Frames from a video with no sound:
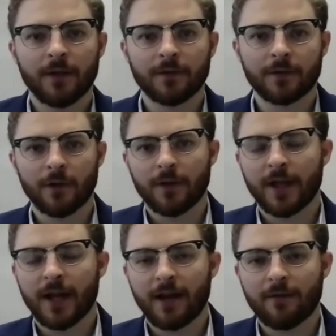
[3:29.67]
and so
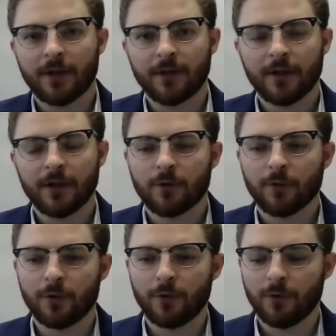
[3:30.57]
they haven't
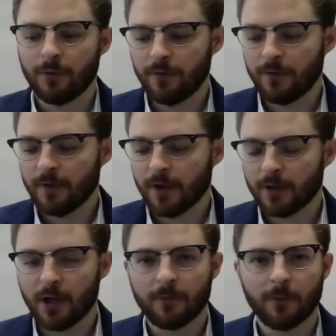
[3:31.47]
accrued
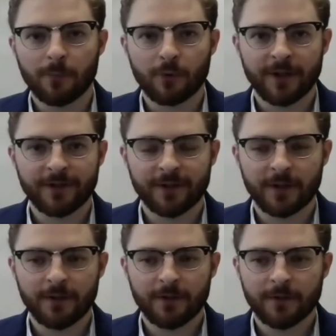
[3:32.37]
unlawful
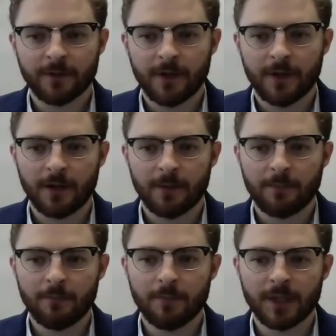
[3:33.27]
presence uh,
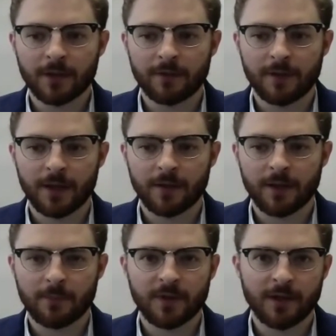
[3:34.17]
because they,
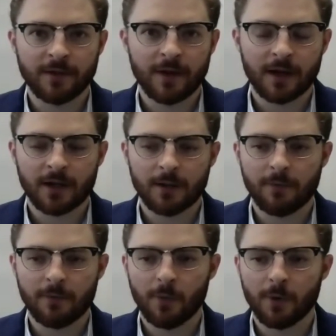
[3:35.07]
they obtained DACA
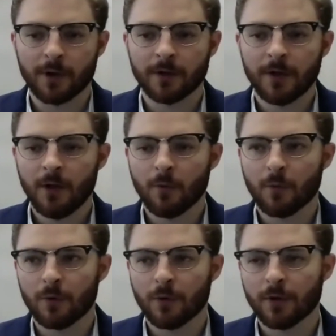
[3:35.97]
before
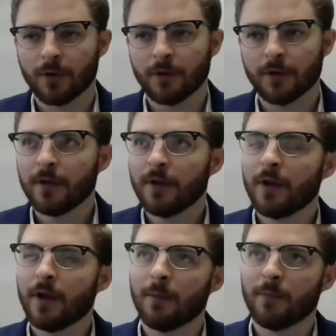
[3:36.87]
or
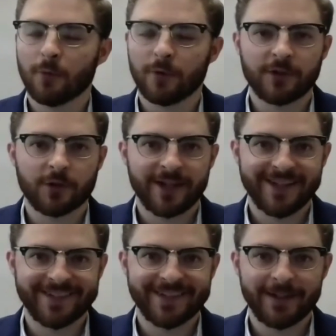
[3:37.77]
uh, before they turn
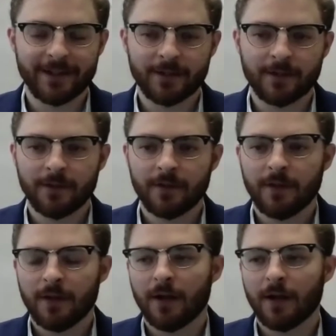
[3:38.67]
eighteen,
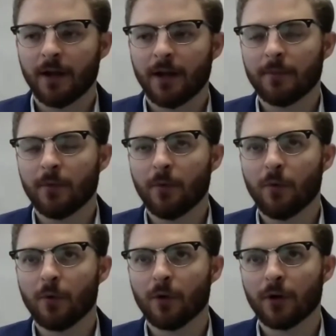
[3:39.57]
um,
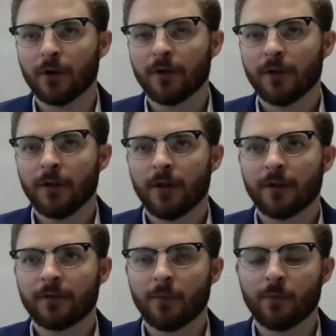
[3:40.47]
or
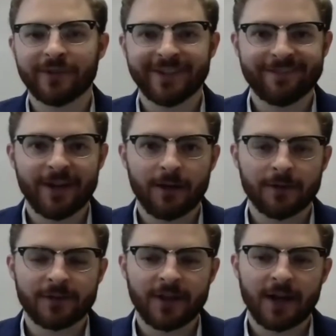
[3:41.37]
uh, someone was in
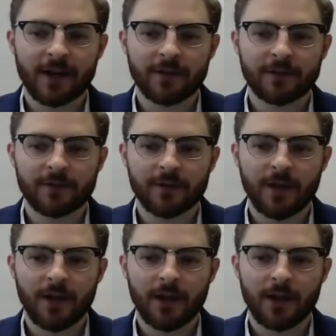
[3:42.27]
valid status
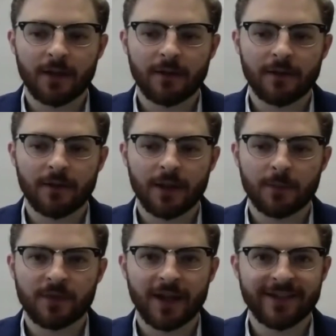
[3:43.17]
and they
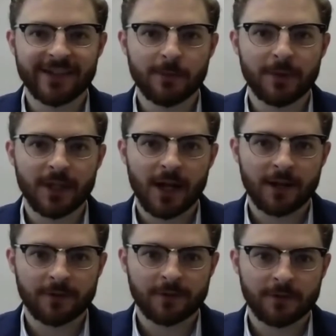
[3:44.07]
obtained T P
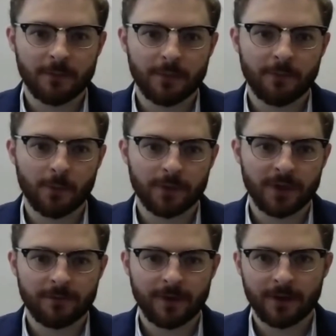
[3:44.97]
S before
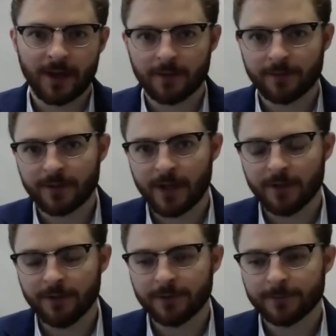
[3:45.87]
they fell out of
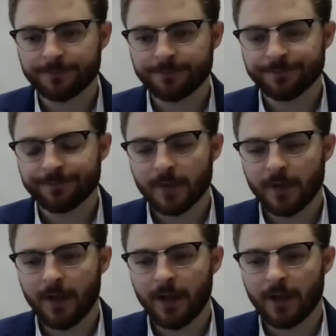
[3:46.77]
status
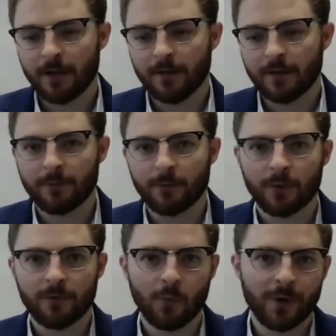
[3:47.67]
and
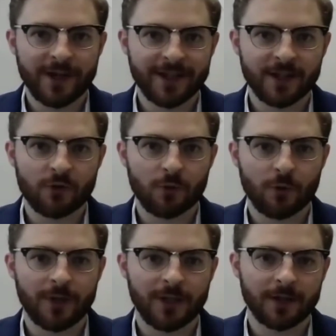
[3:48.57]
therefore avoided
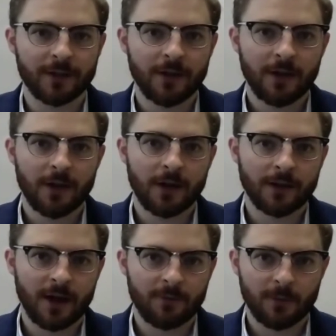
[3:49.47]
accruing
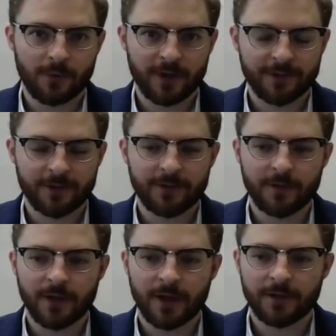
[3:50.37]
unlawful presence
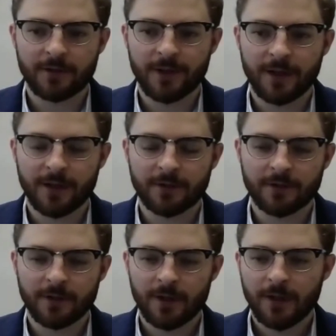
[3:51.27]
in the United
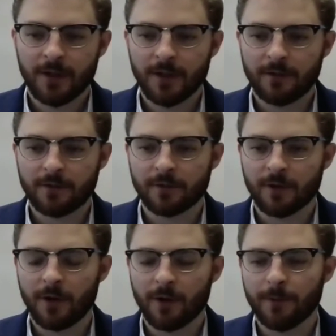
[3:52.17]
States. And
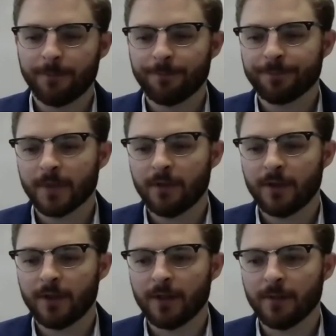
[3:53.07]
so
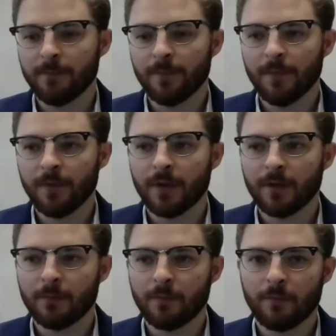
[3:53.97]
the,
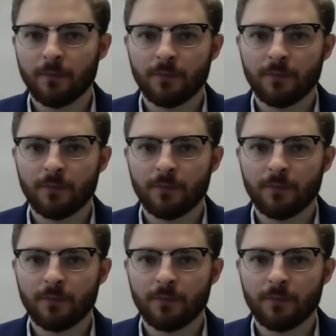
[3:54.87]
the